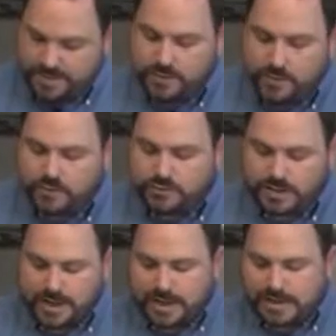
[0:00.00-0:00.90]
That way you
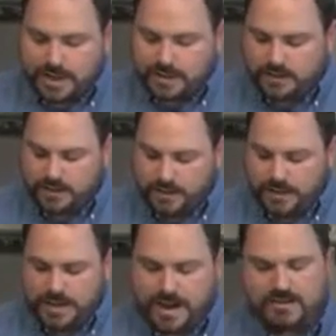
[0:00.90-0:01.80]
can kind of get
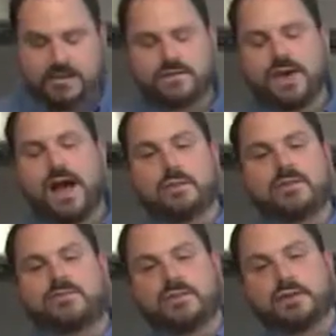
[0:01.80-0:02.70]
an idea of how
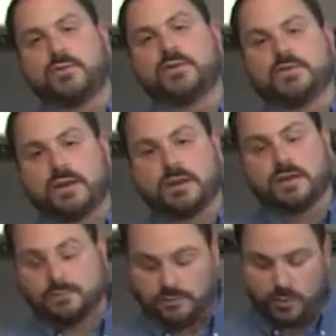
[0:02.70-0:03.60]
much liquid is going to get
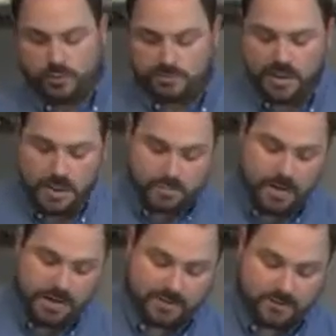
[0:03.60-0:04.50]
absorbed
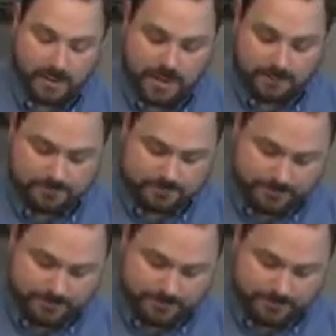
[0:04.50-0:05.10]
by the bread.